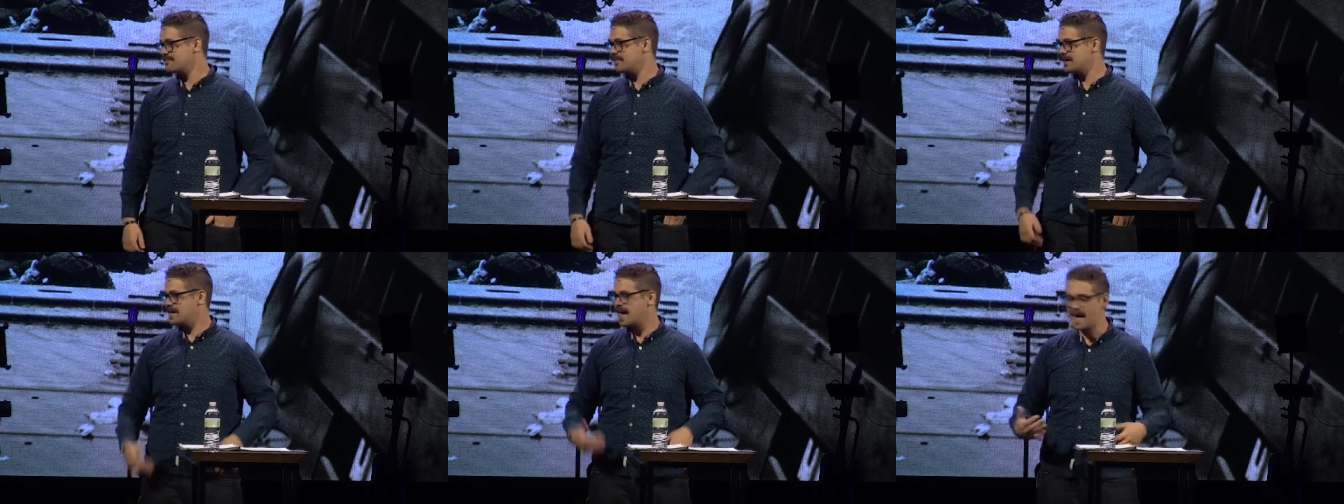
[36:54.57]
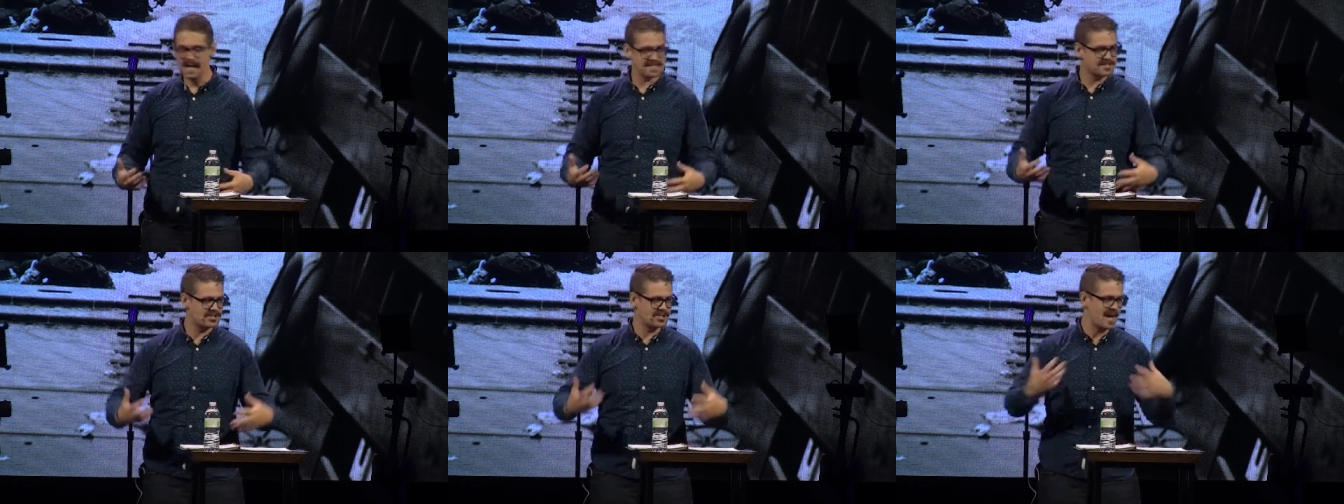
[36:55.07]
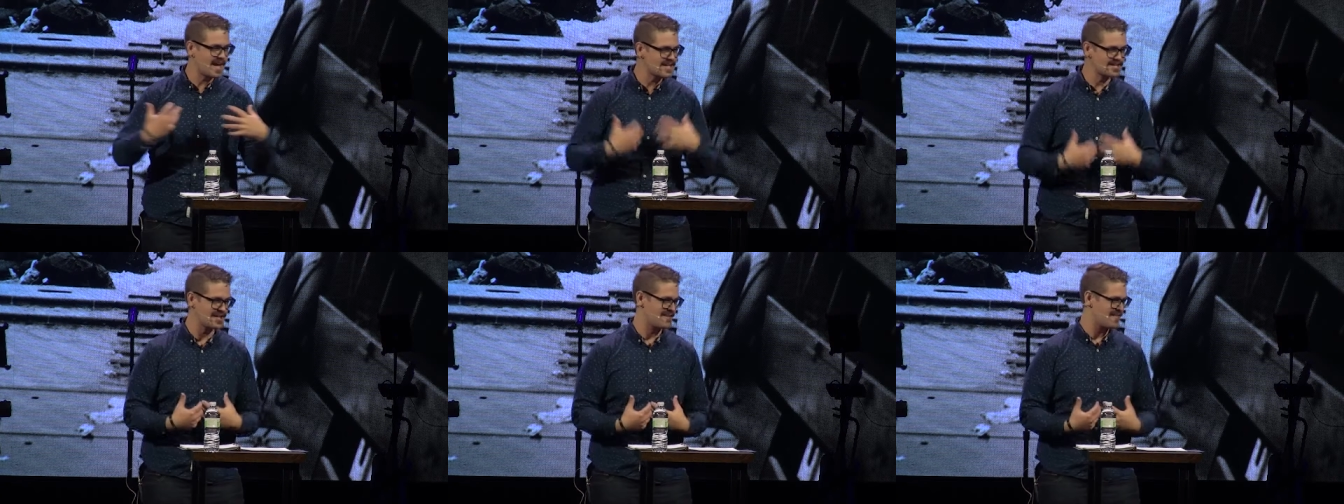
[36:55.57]
But God is
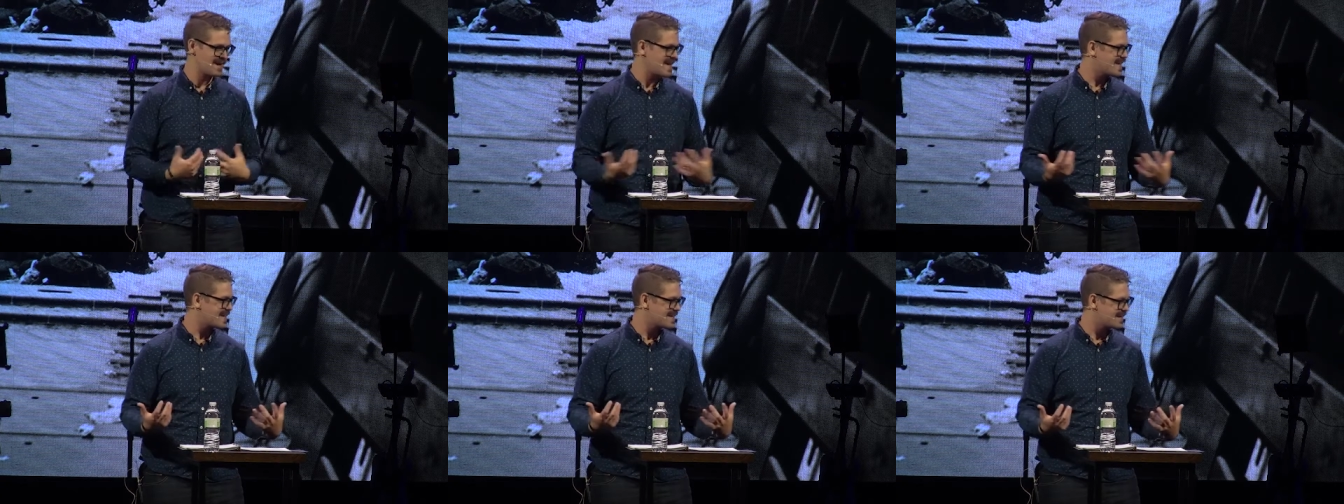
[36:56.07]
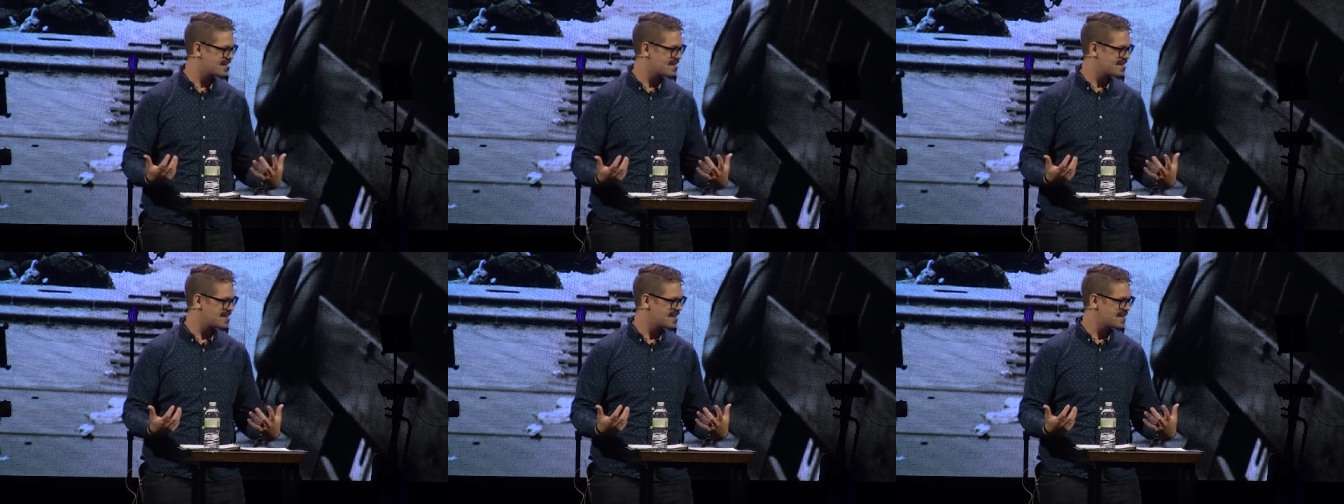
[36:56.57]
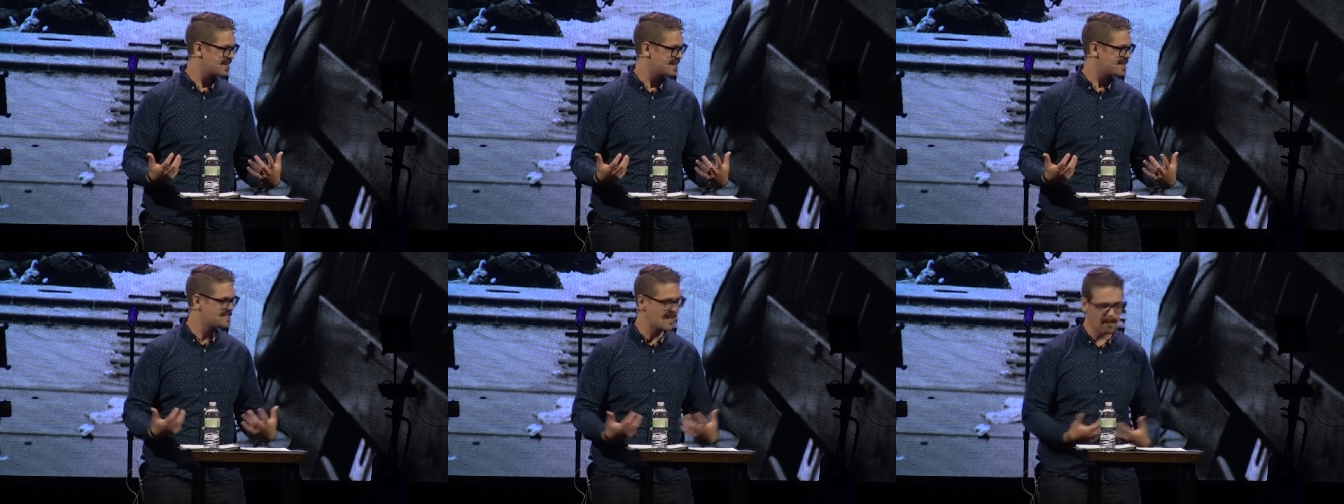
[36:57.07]
changing me.
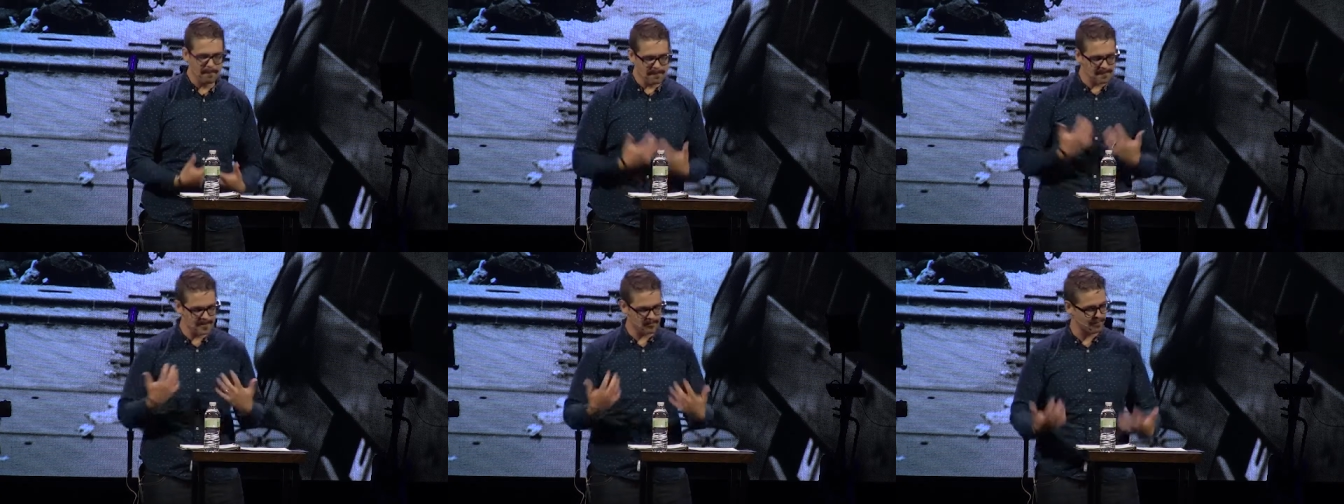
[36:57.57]
He's helping me to